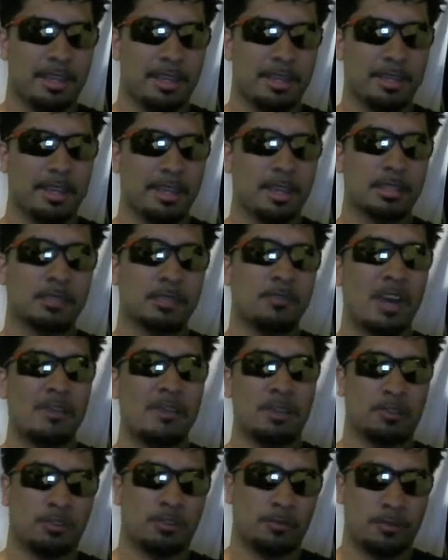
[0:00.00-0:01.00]
He gains
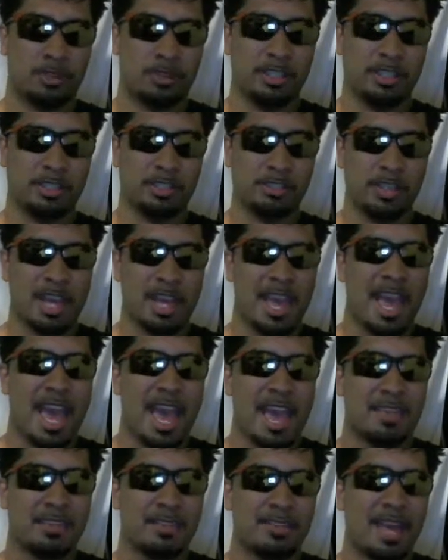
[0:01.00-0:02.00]
500 for each,
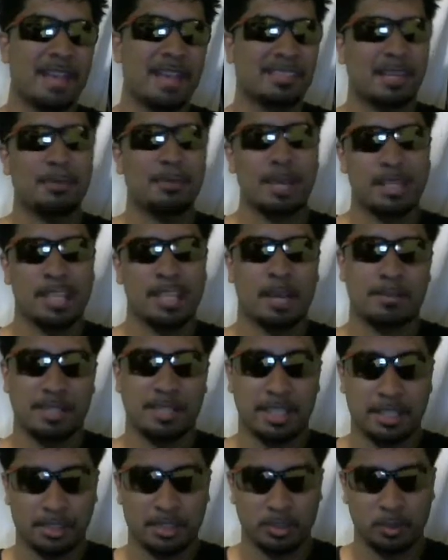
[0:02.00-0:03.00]
and that's how many
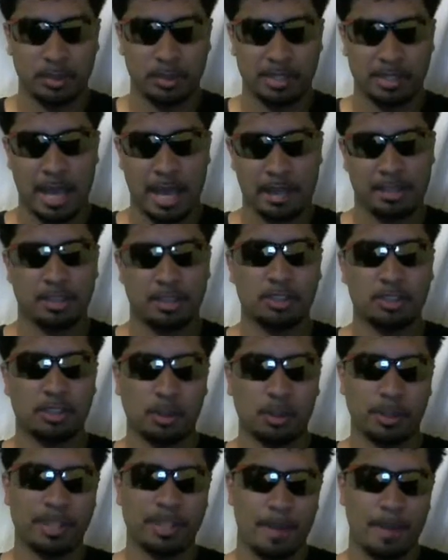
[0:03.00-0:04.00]
times he gets to attack
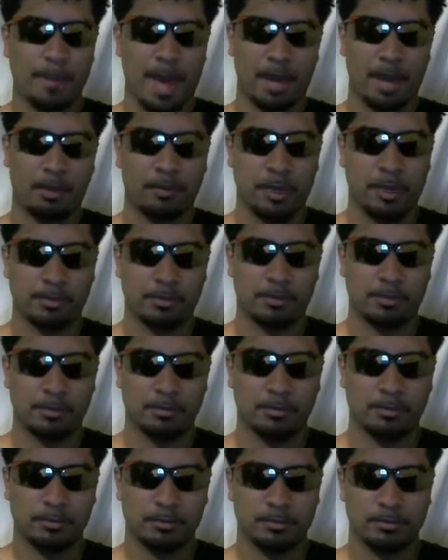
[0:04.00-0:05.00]
during that battle phase.
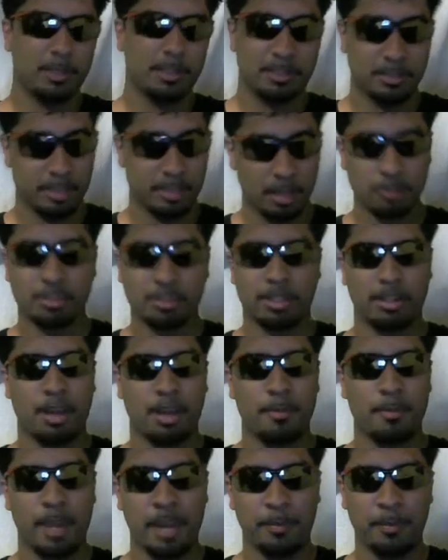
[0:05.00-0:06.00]
Sounds good
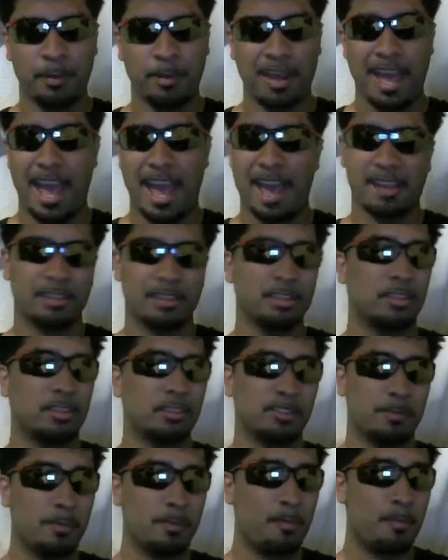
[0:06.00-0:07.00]
on paper, and
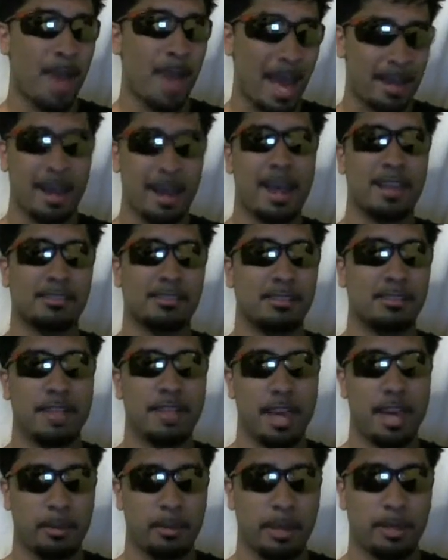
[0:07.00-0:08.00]
looks badass in
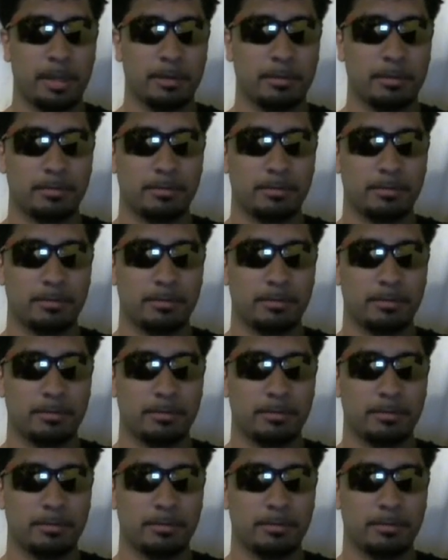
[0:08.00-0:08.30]
the anime.